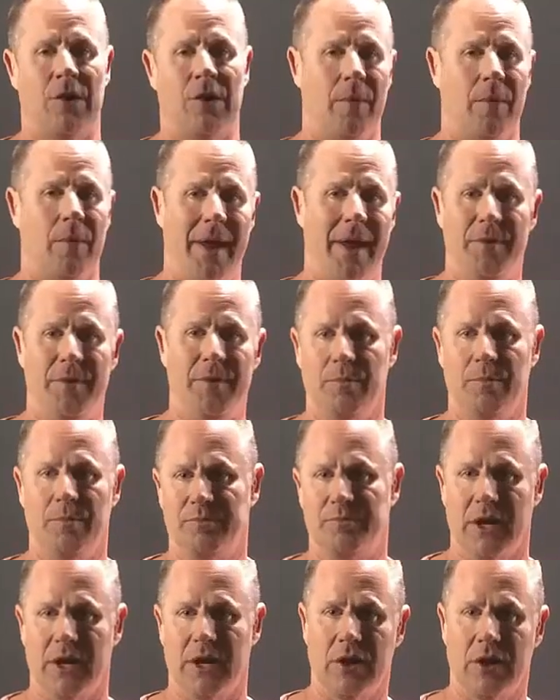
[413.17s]
Or maybe you
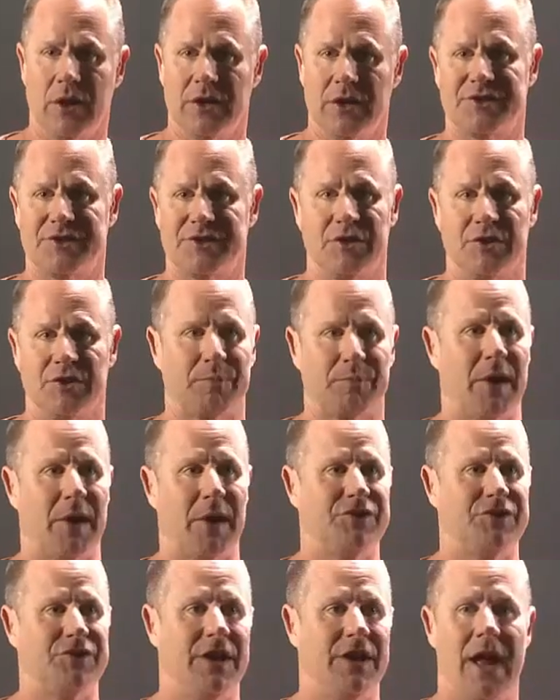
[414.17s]
get a little Excel
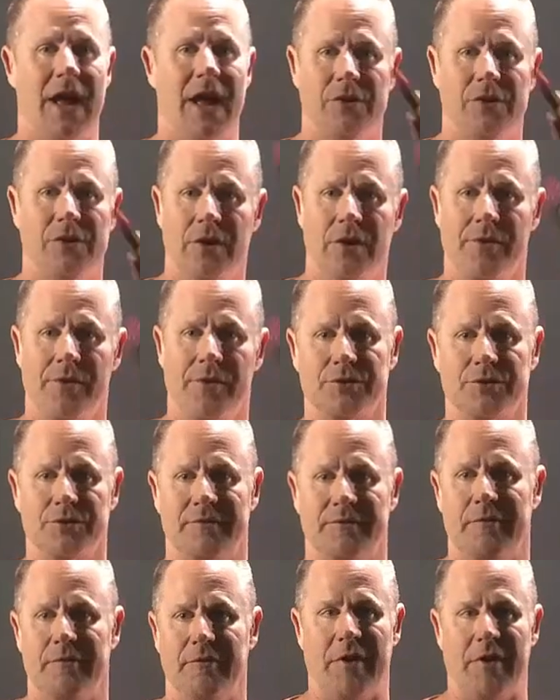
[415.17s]
spreadsheet out, you know, those
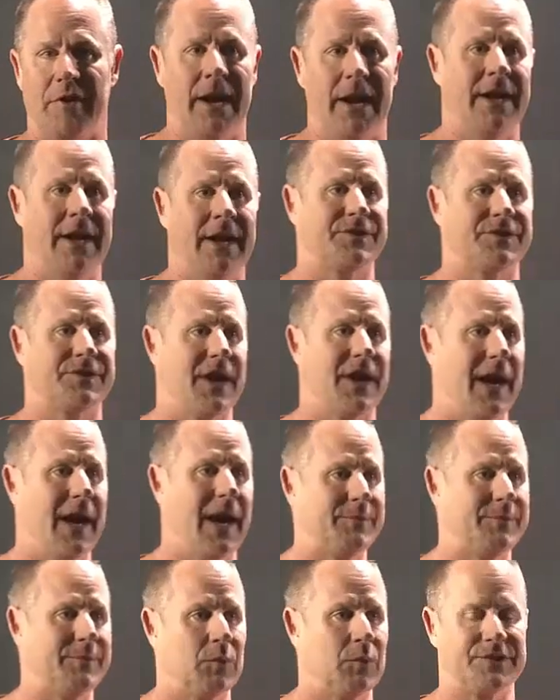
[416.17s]
of you finance
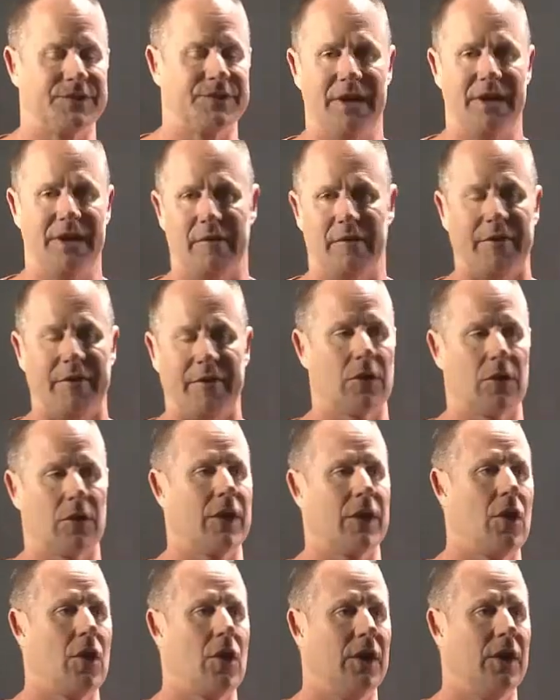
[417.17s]
types, what's the airfare
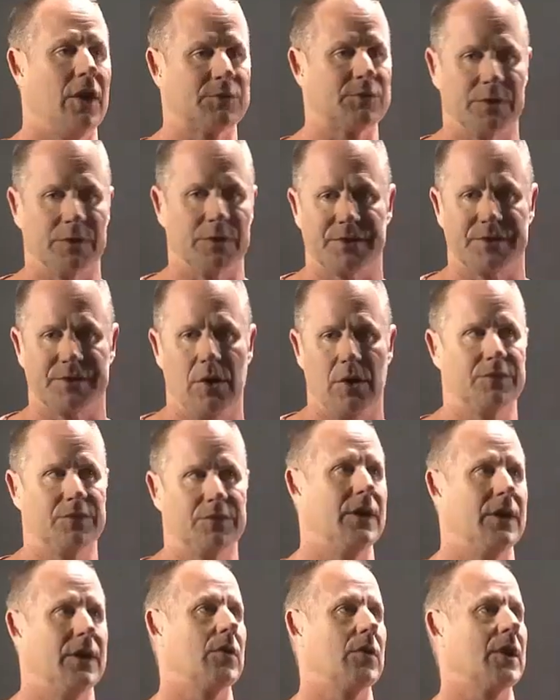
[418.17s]
going to cost, what's the
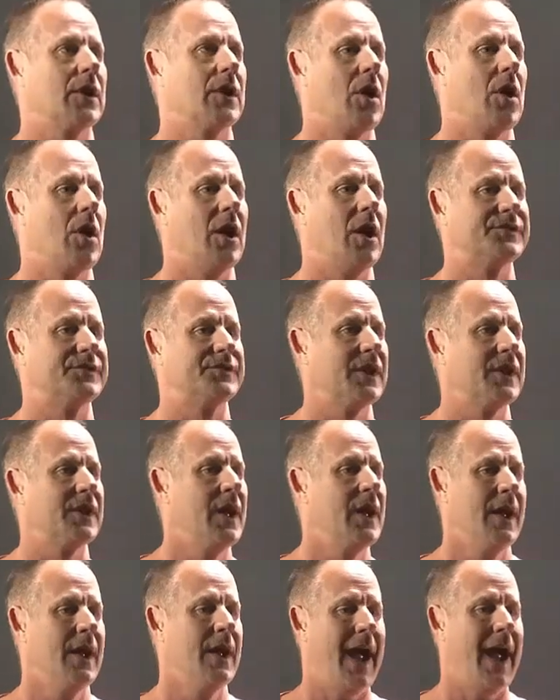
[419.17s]
hotel going to cost,
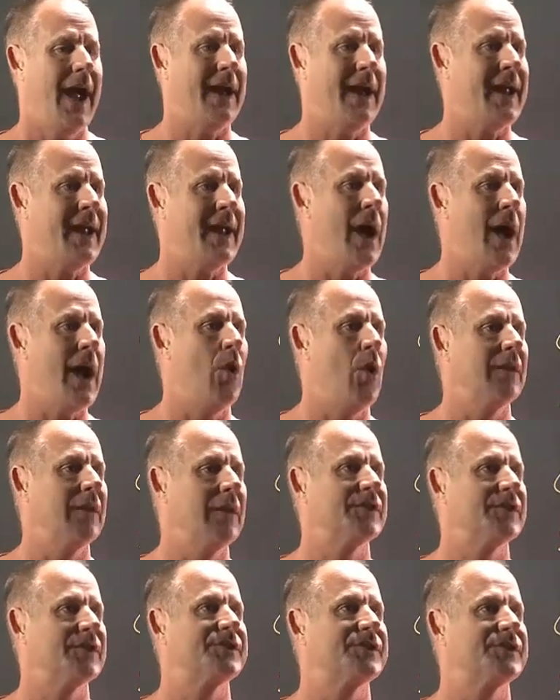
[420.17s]
and now all of a